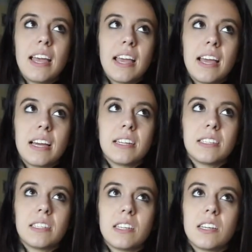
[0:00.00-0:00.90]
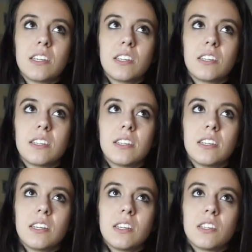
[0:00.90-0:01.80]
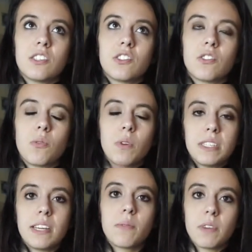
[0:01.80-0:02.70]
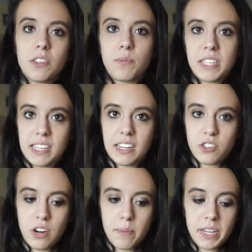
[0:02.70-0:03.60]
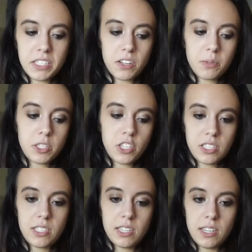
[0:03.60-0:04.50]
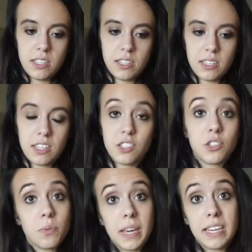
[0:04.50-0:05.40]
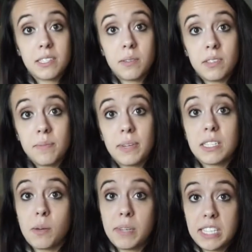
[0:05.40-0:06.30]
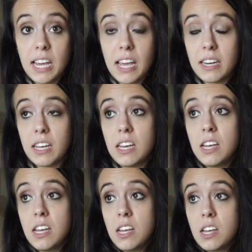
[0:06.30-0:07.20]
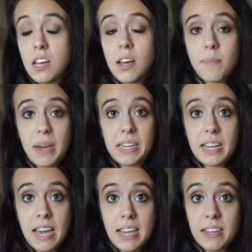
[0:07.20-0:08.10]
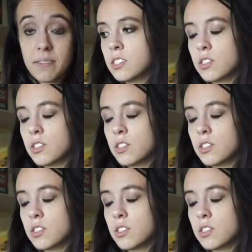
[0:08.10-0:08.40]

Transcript: And so once I reach my 2nd trimester, which is in 2 weeks, because I'll be 10 on Monday.